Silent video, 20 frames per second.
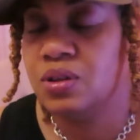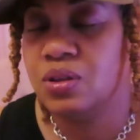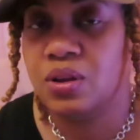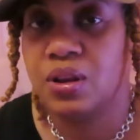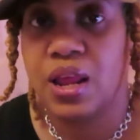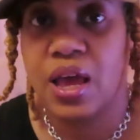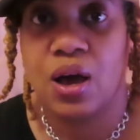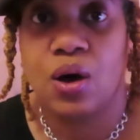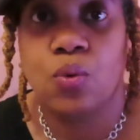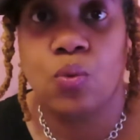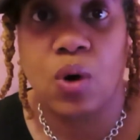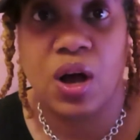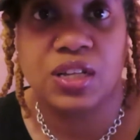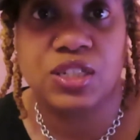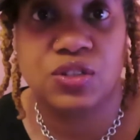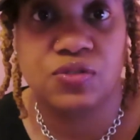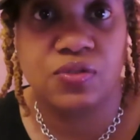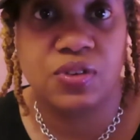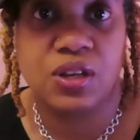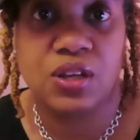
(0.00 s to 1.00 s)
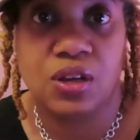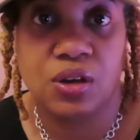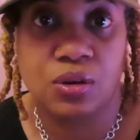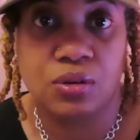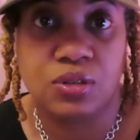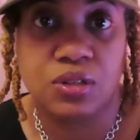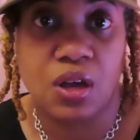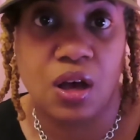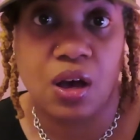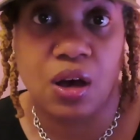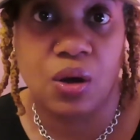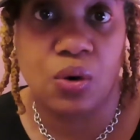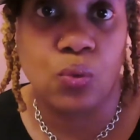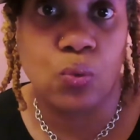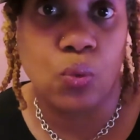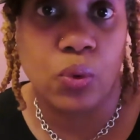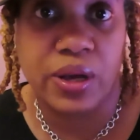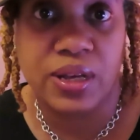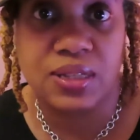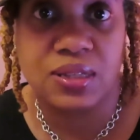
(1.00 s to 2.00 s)
now watch videos
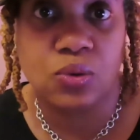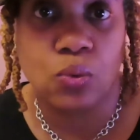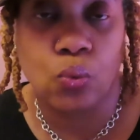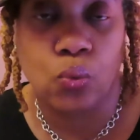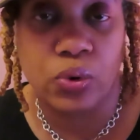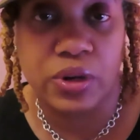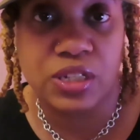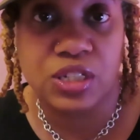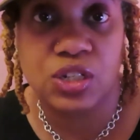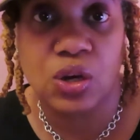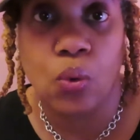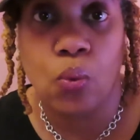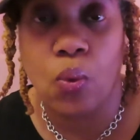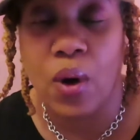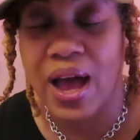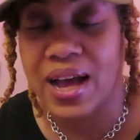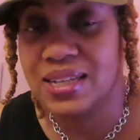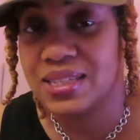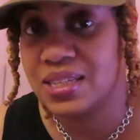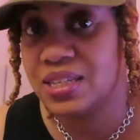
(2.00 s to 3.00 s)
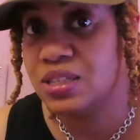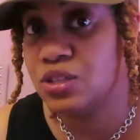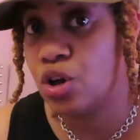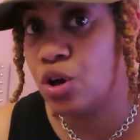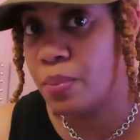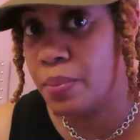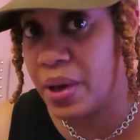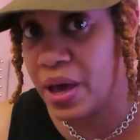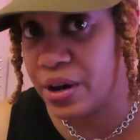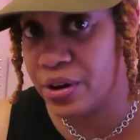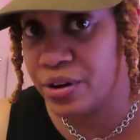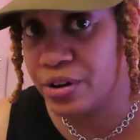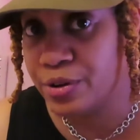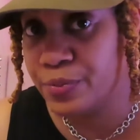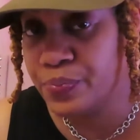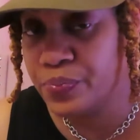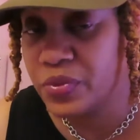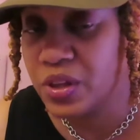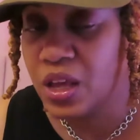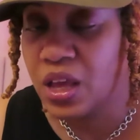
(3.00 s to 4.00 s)
on which waxes are
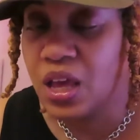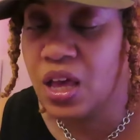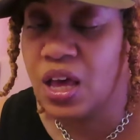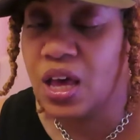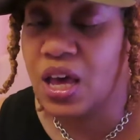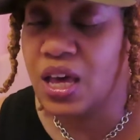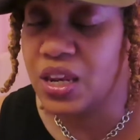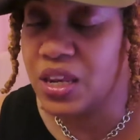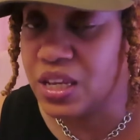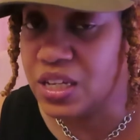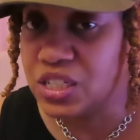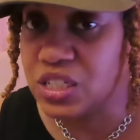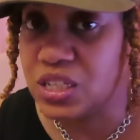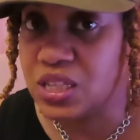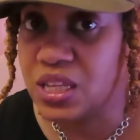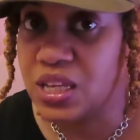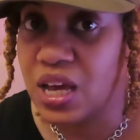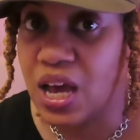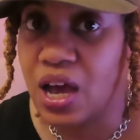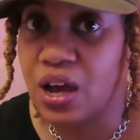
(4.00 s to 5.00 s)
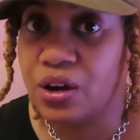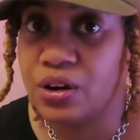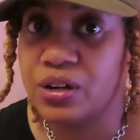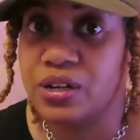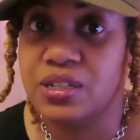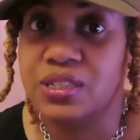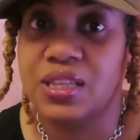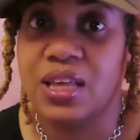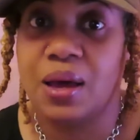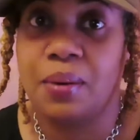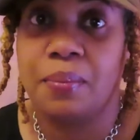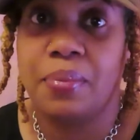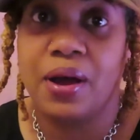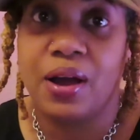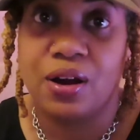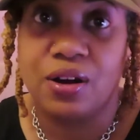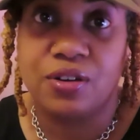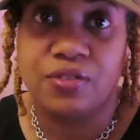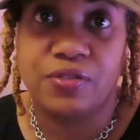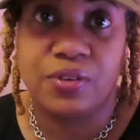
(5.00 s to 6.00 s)
better. Initially, I heard that
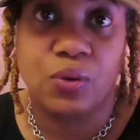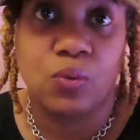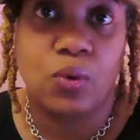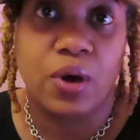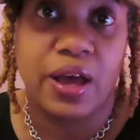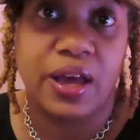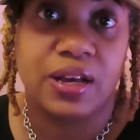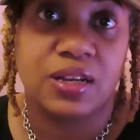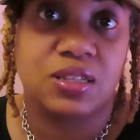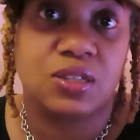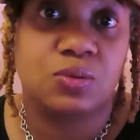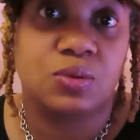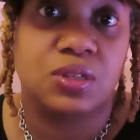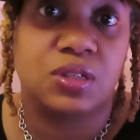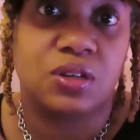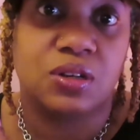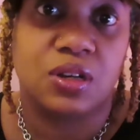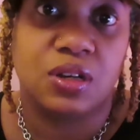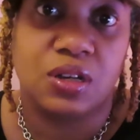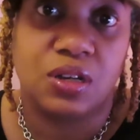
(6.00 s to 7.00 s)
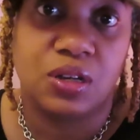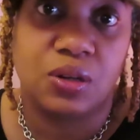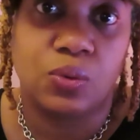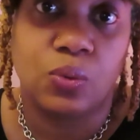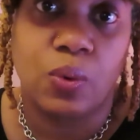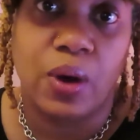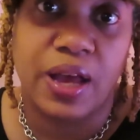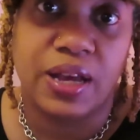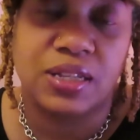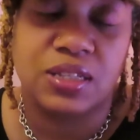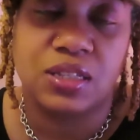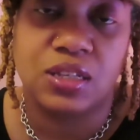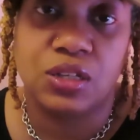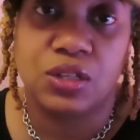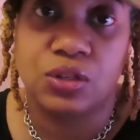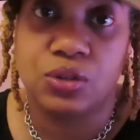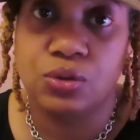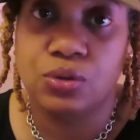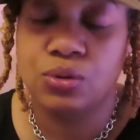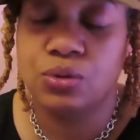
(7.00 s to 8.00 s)
paraffin wax was a good wax to
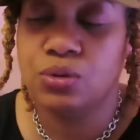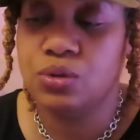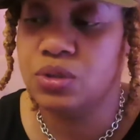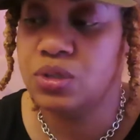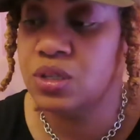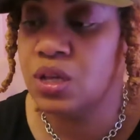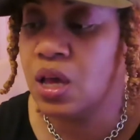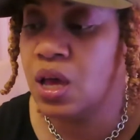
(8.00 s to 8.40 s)
use,